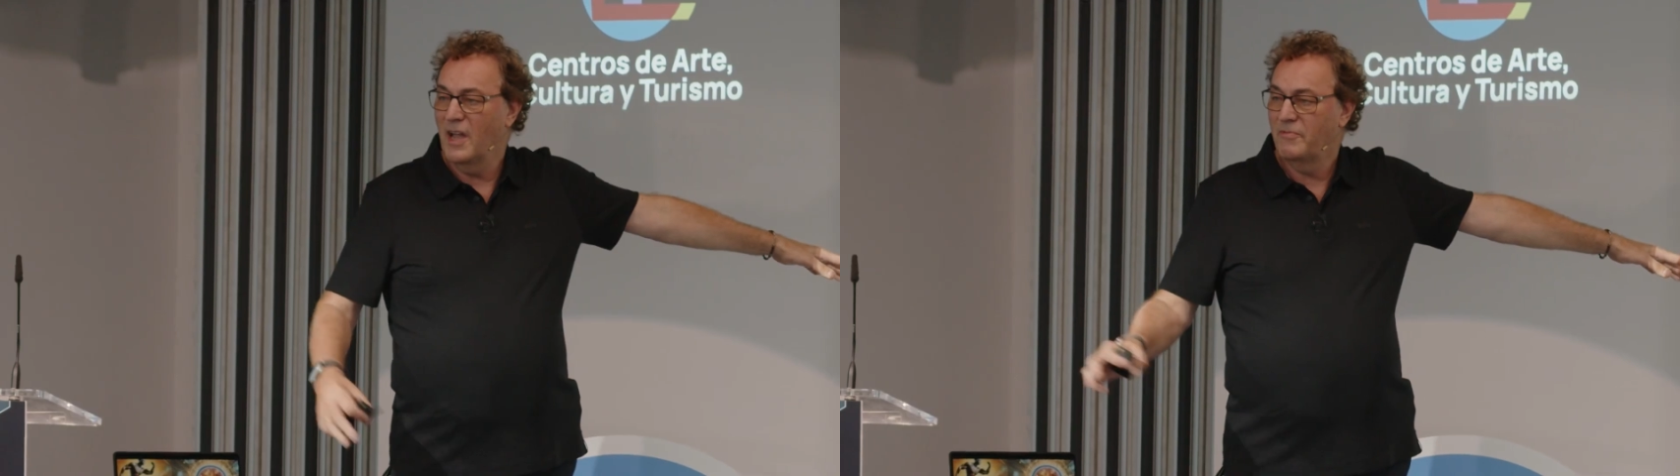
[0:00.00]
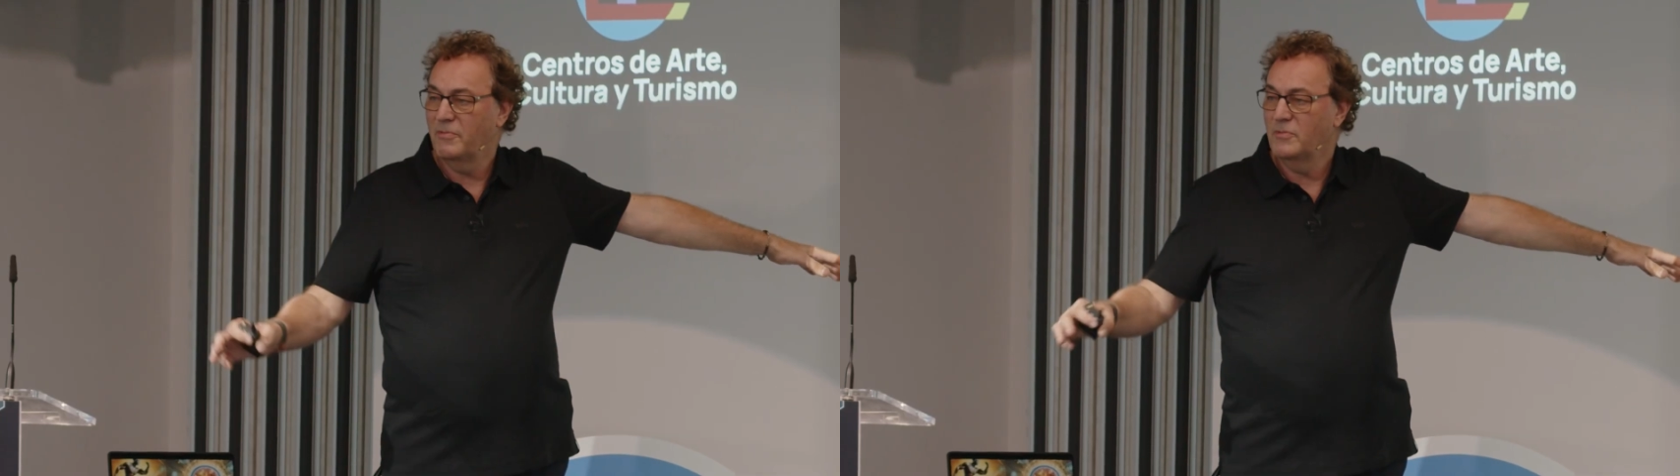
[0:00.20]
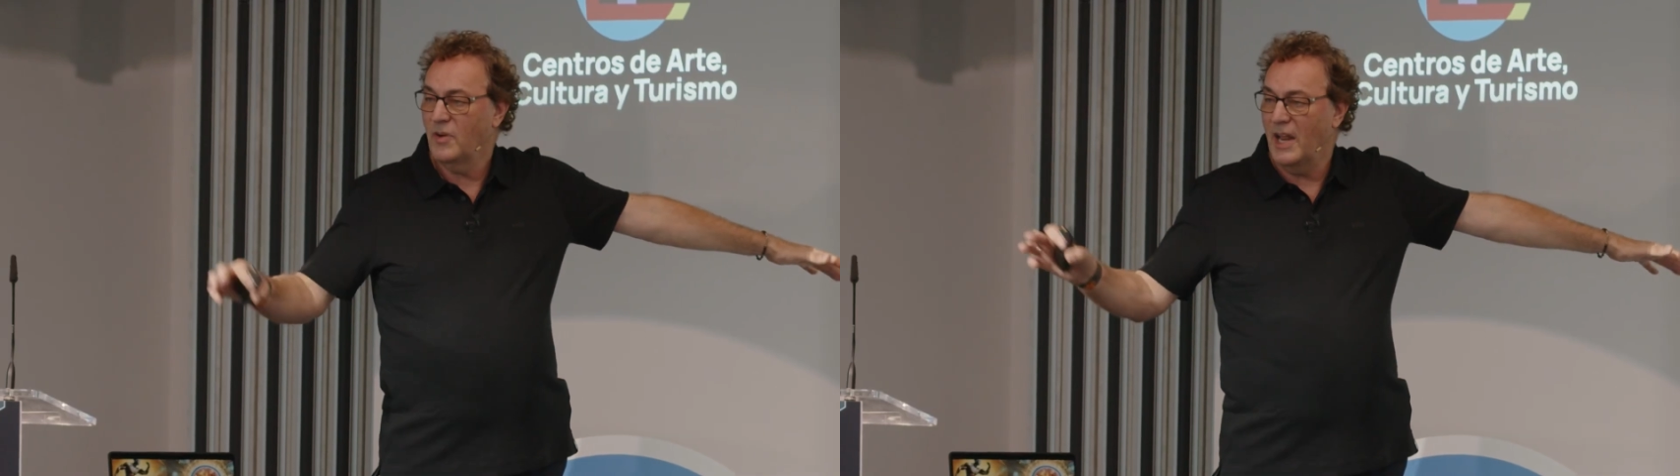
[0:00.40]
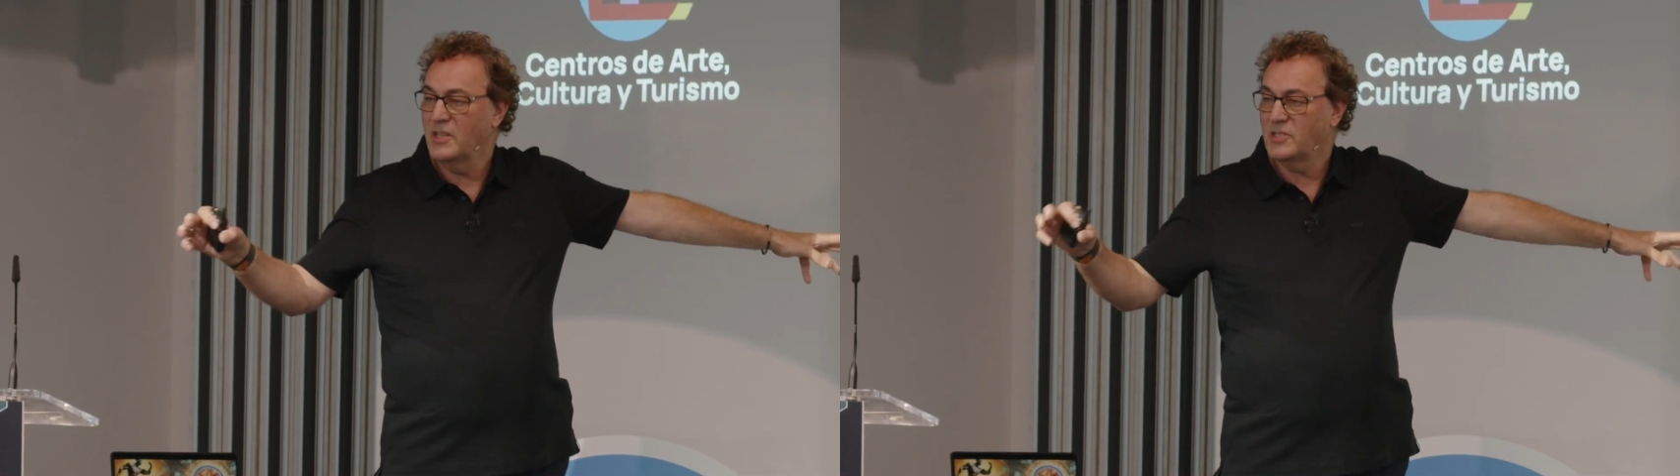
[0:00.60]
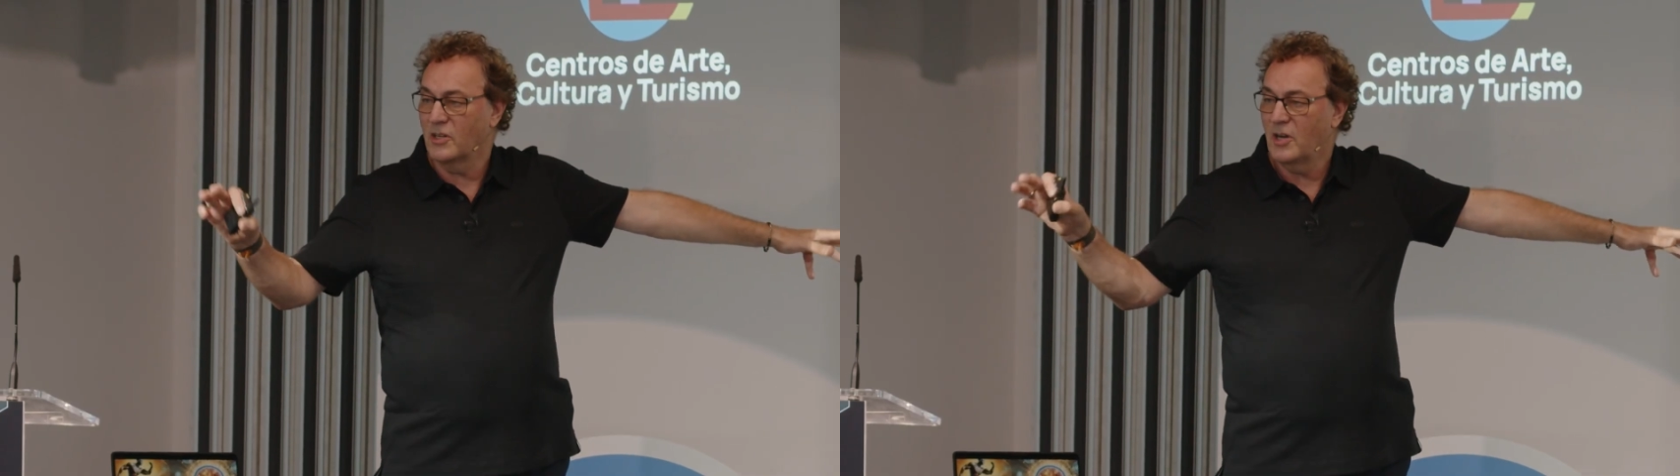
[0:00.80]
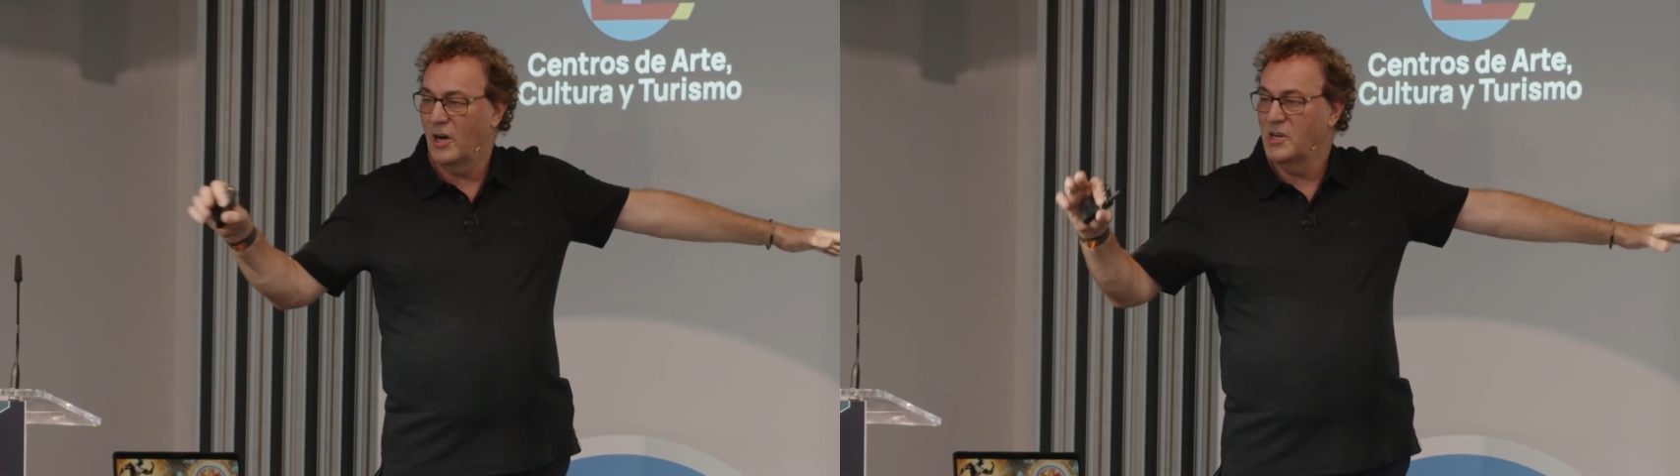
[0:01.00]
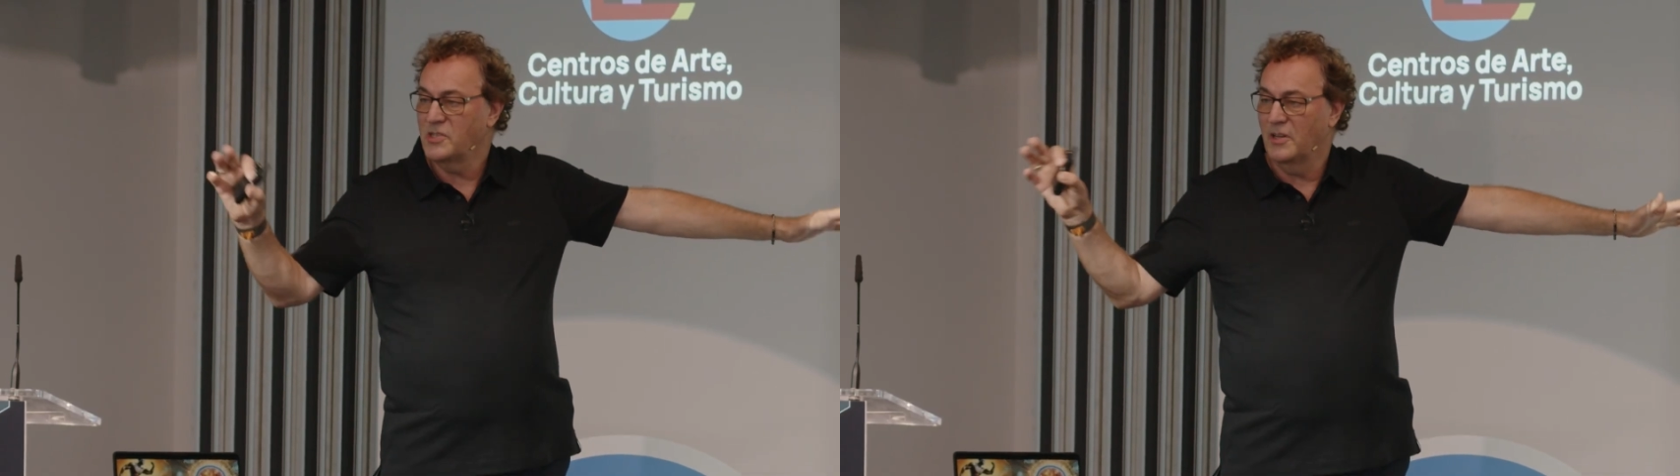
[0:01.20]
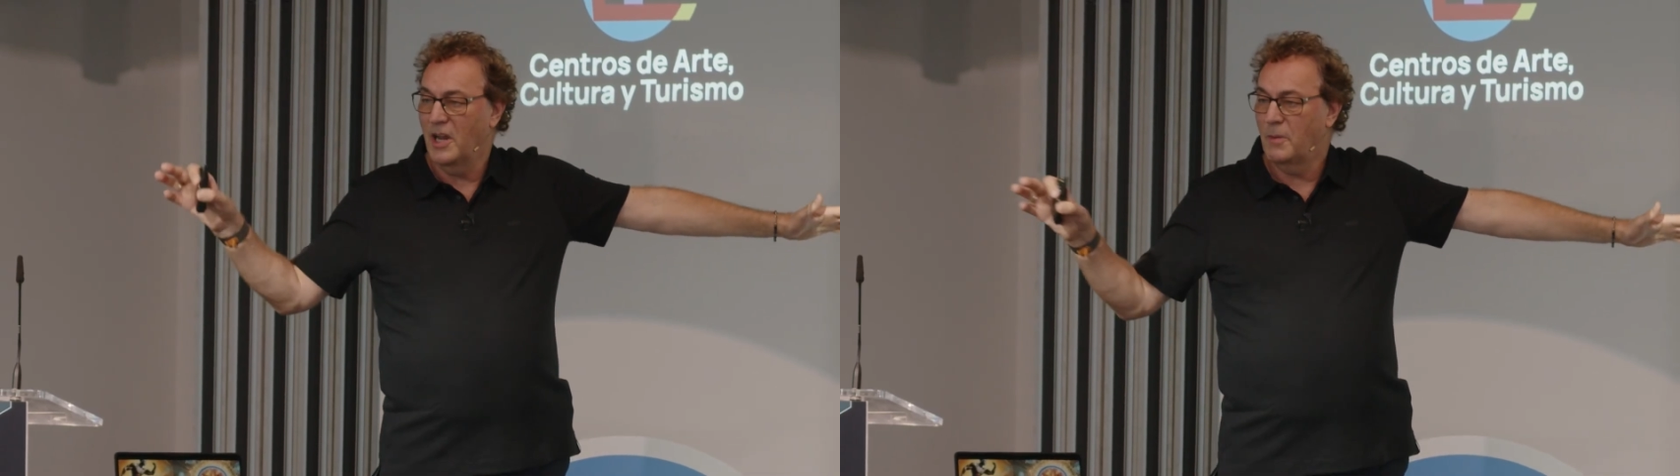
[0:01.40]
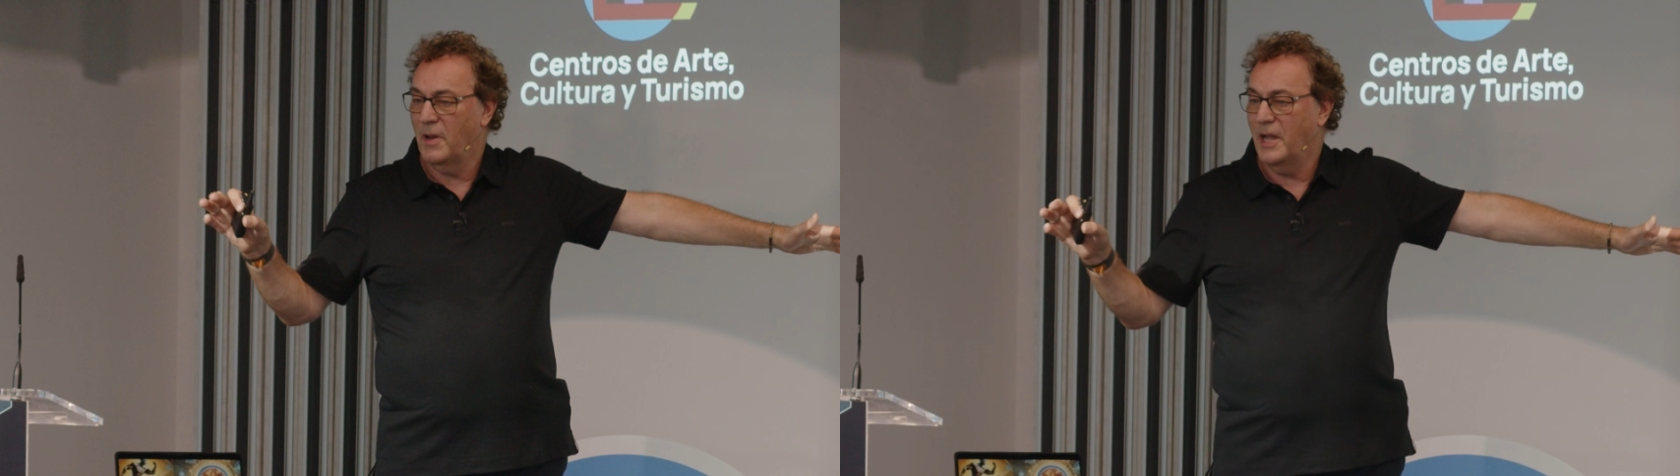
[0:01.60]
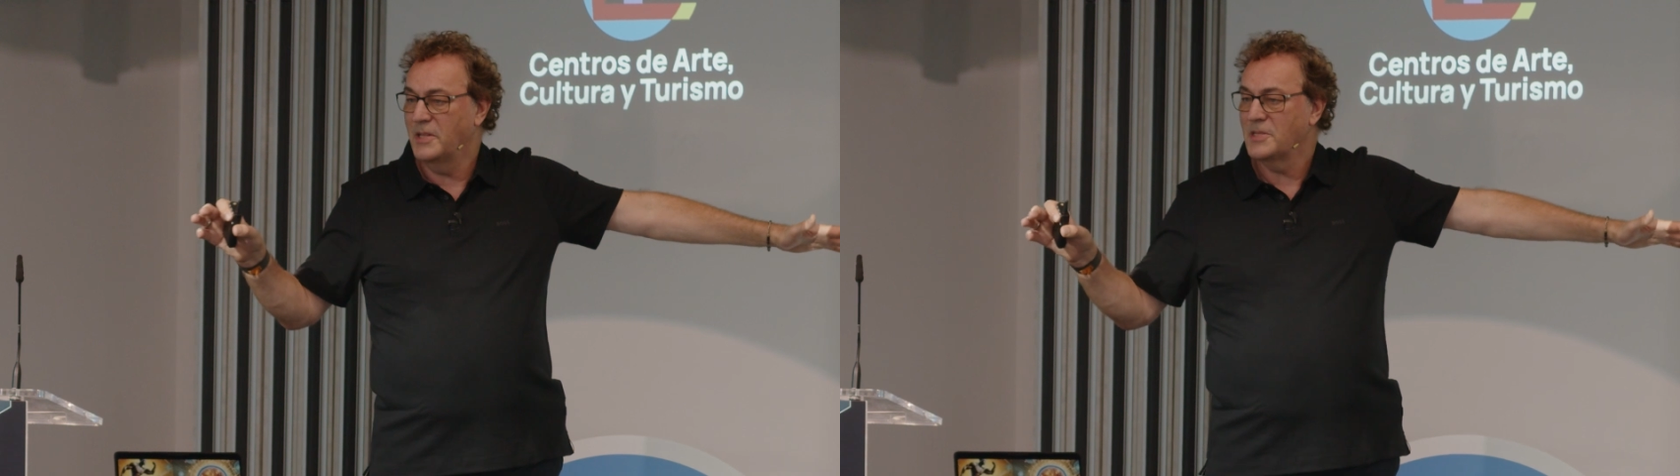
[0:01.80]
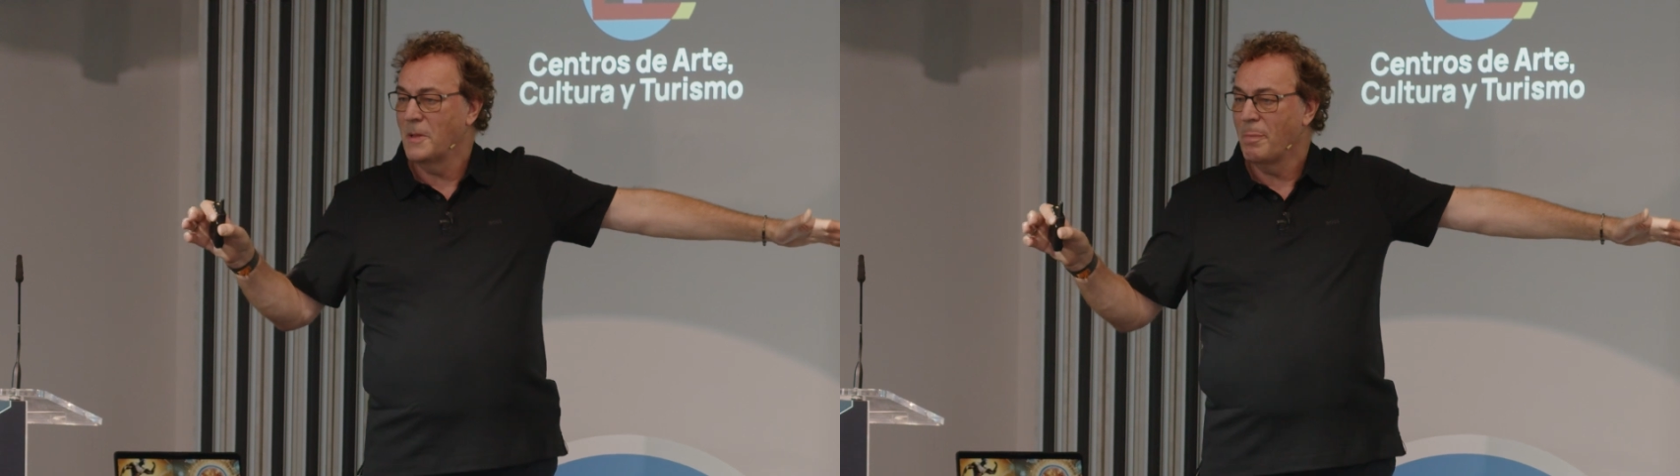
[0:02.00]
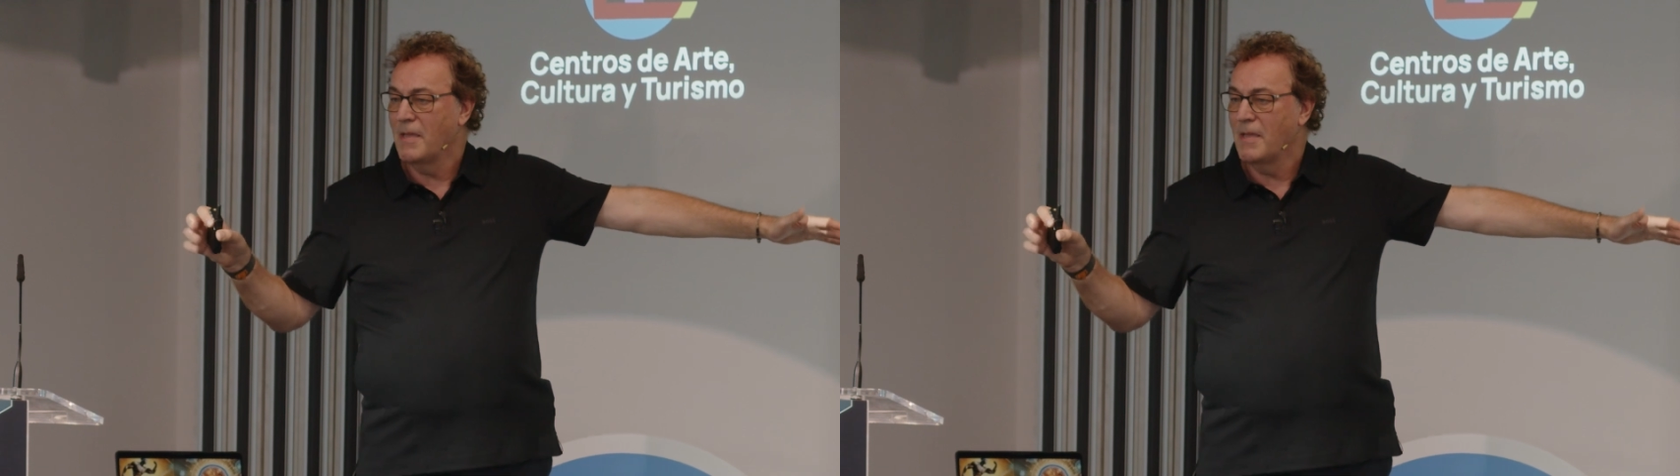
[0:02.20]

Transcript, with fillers: have trains and cars and airplanes.